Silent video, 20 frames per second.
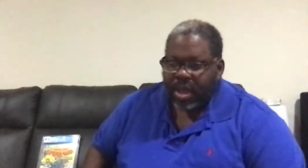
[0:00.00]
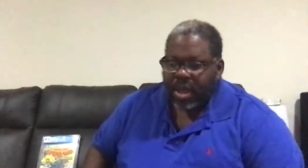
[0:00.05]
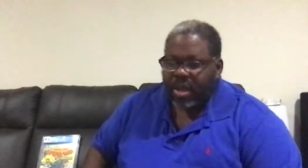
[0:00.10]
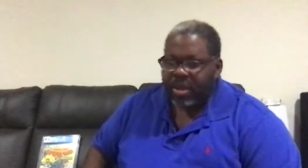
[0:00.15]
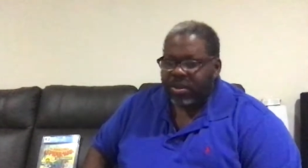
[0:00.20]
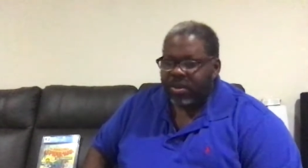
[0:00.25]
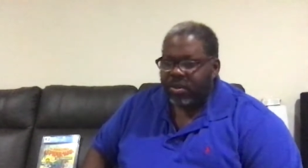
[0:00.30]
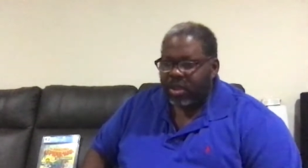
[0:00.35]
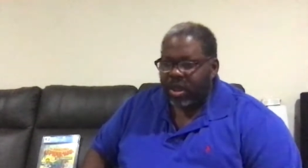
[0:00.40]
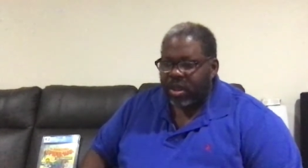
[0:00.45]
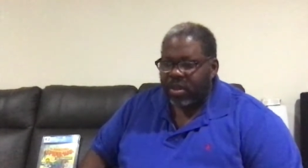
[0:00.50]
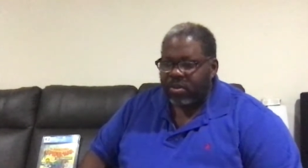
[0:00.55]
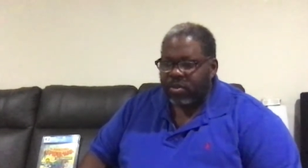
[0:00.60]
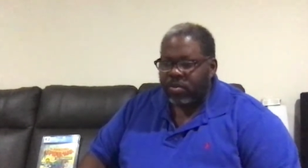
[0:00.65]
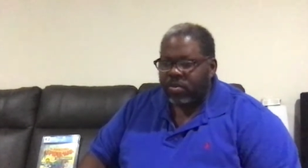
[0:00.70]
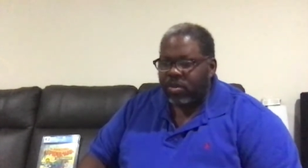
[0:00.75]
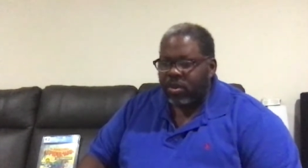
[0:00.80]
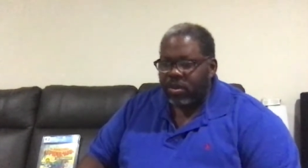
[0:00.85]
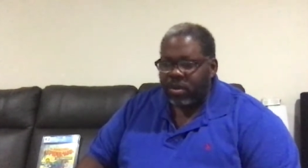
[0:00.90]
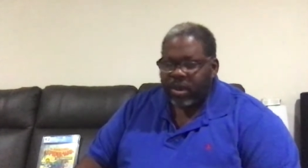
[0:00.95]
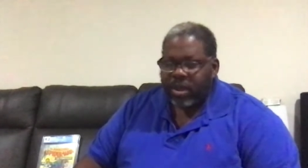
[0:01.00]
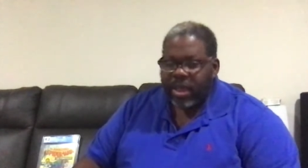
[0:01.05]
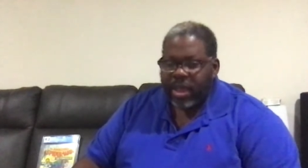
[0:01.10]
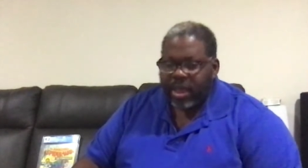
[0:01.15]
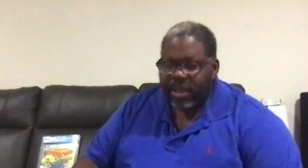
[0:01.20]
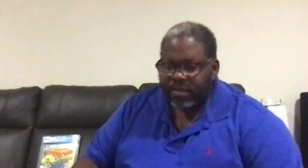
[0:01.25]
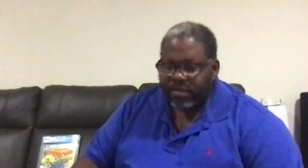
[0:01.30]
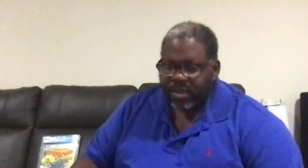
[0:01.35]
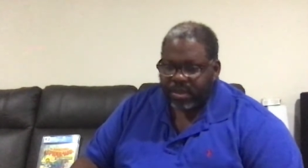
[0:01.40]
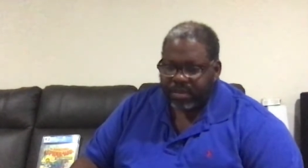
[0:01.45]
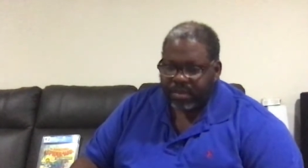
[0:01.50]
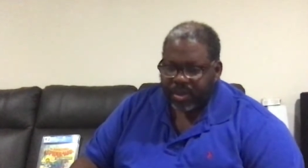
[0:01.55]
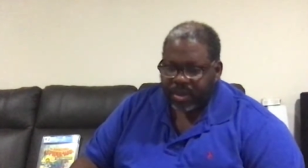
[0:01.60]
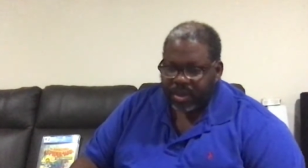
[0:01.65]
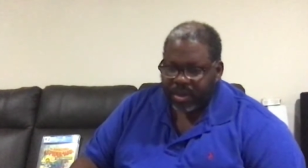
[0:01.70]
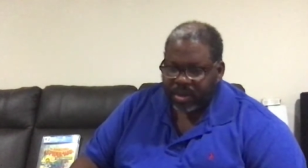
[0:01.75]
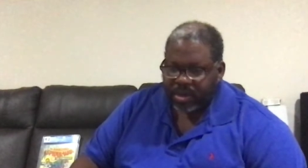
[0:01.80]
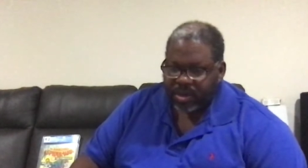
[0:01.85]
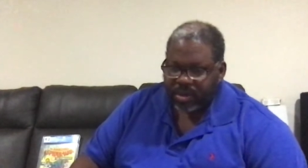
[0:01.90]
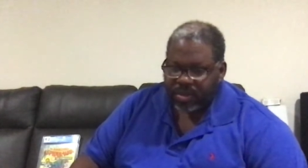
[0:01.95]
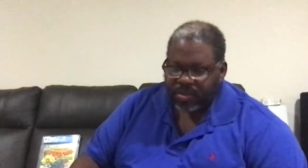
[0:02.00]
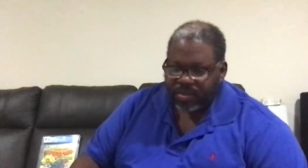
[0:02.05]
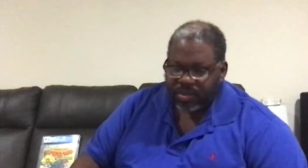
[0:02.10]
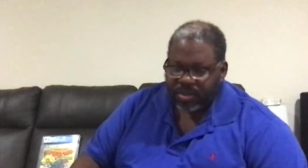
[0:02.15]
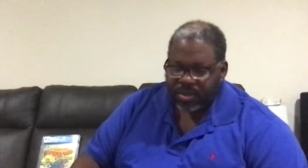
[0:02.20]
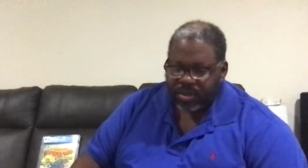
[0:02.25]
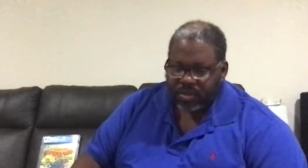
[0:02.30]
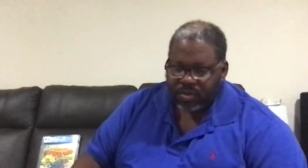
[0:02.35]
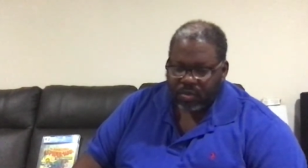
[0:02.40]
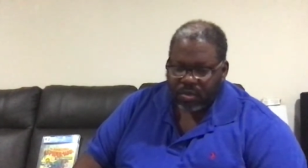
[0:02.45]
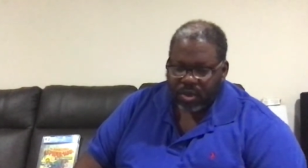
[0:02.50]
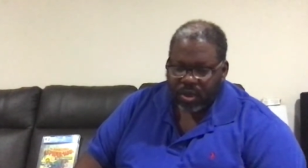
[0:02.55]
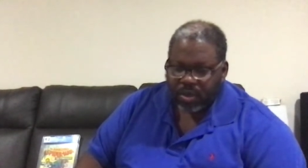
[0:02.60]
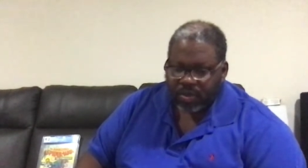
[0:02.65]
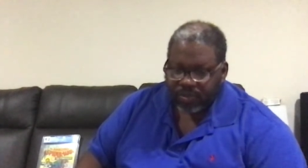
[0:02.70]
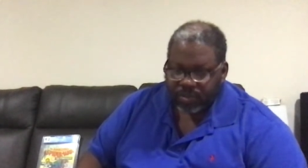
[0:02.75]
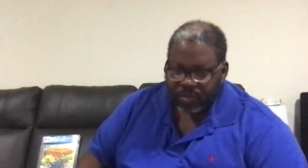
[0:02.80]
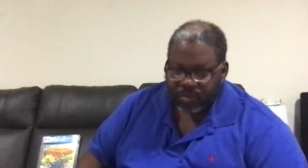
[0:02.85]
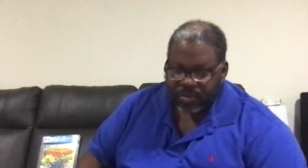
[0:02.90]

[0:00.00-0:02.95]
I no longer have the ability to sit across from